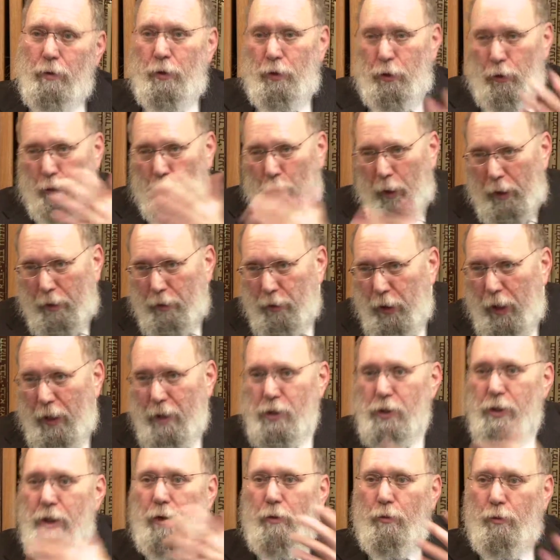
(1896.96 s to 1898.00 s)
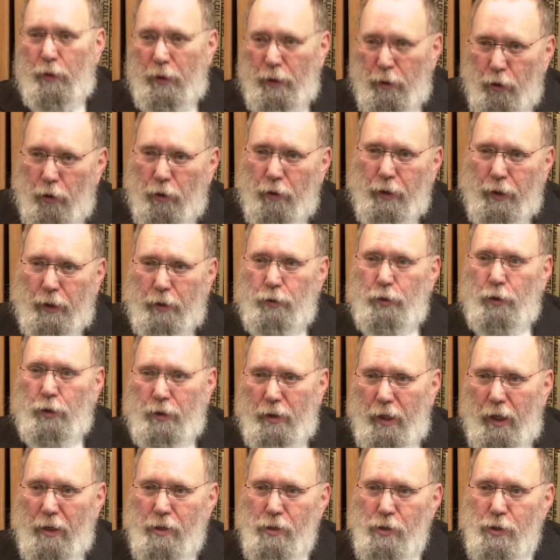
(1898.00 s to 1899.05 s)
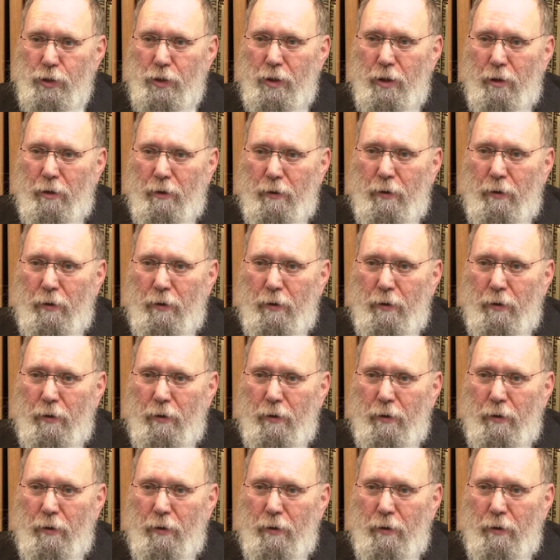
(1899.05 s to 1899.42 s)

You are dust and returning to dust.